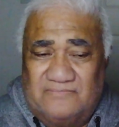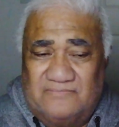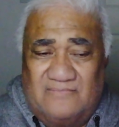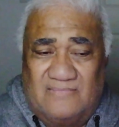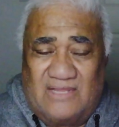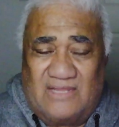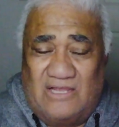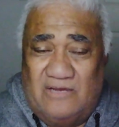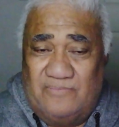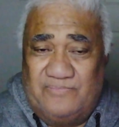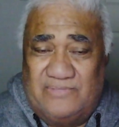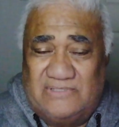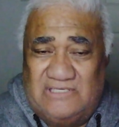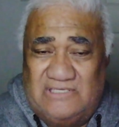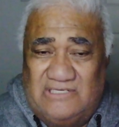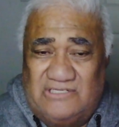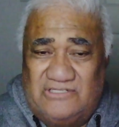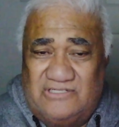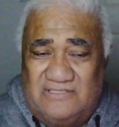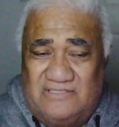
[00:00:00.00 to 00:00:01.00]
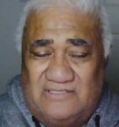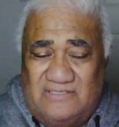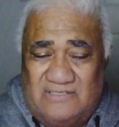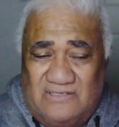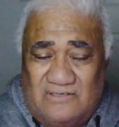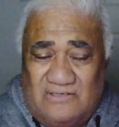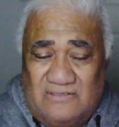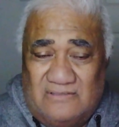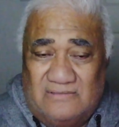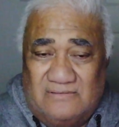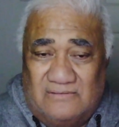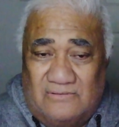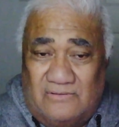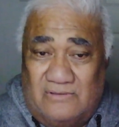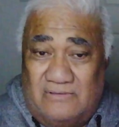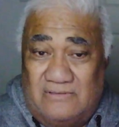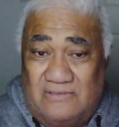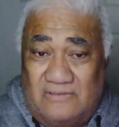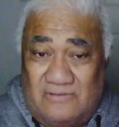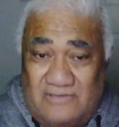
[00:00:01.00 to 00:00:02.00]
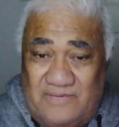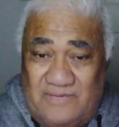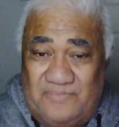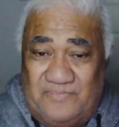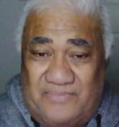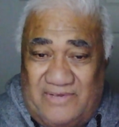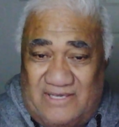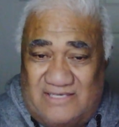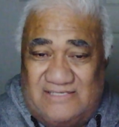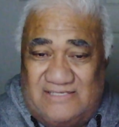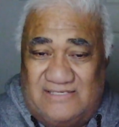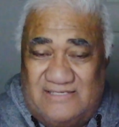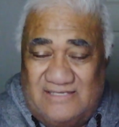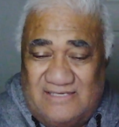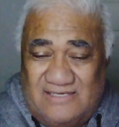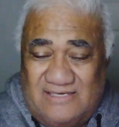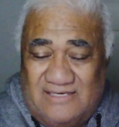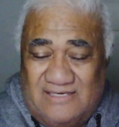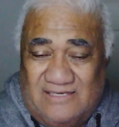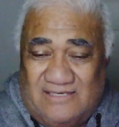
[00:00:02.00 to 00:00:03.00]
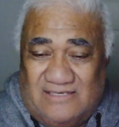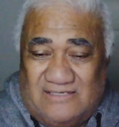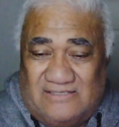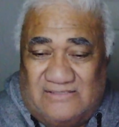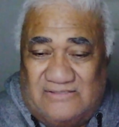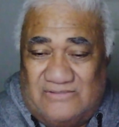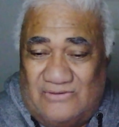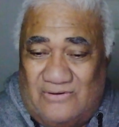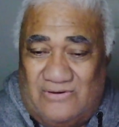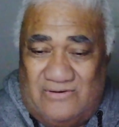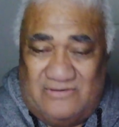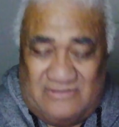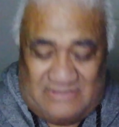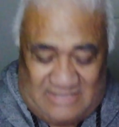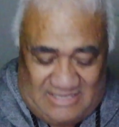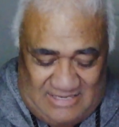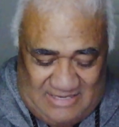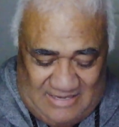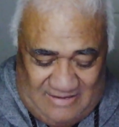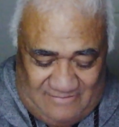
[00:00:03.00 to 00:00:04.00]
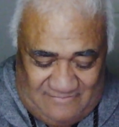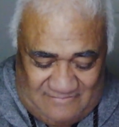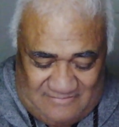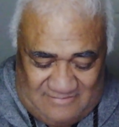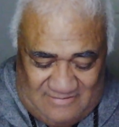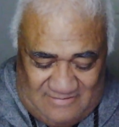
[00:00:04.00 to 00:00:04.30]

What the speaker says: competition or the Olympics. So they have